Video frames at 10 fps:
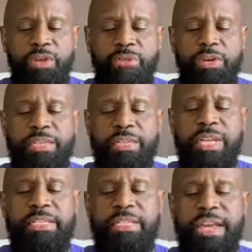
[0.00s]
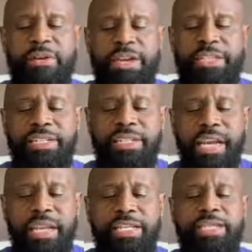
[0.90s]
for since there is
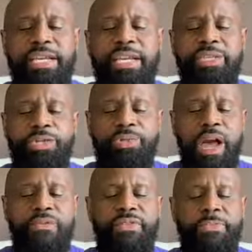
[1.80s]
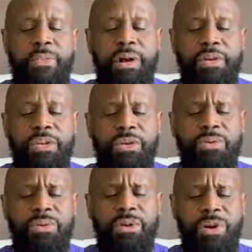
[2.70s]
jealousy and strife among
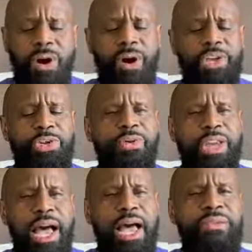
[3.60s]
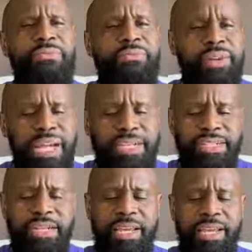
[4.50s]
you, are you not
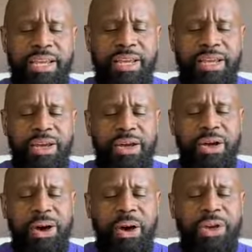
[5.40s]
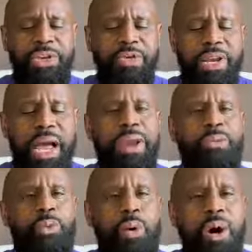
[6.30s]
fleshly? Are you
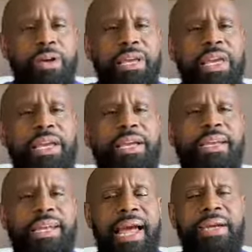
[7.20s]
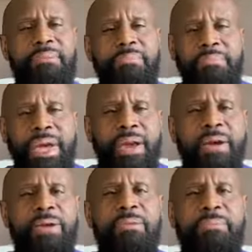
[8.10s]
not walking like
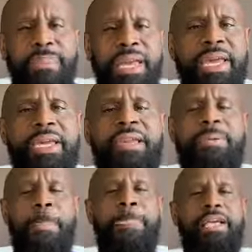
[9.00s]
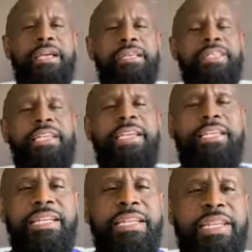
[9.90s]
mere men? See,
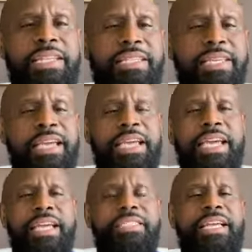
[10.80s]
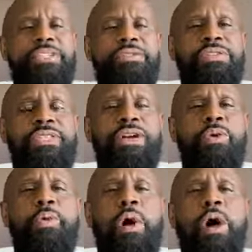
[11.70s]
listen to this. He said, You're
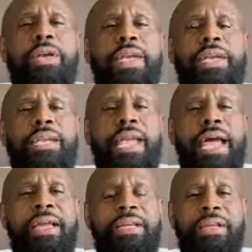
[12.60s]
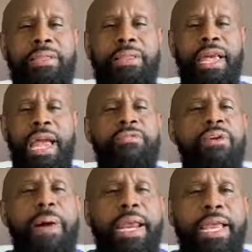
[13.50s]
still walking like
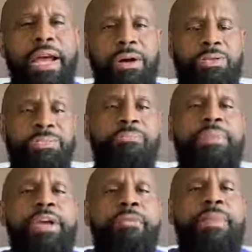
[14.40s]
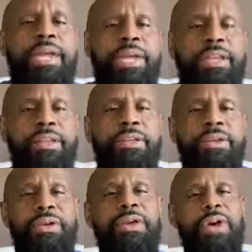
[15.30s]
everybody else, mere men.
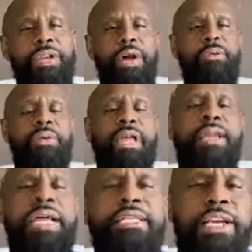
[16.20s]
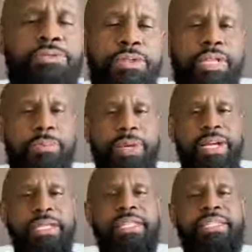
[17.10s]
Now, now that's interesting
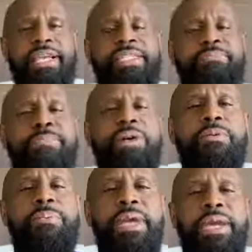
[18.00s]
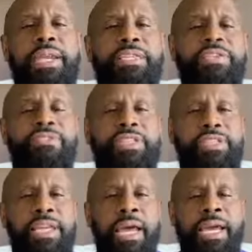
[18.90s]
because he says mere men as if to
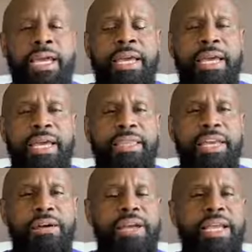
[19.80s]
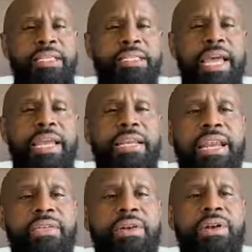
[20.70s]
say there is
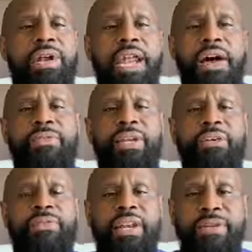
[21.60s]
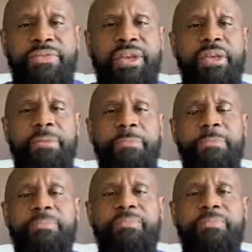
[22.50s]
another level of living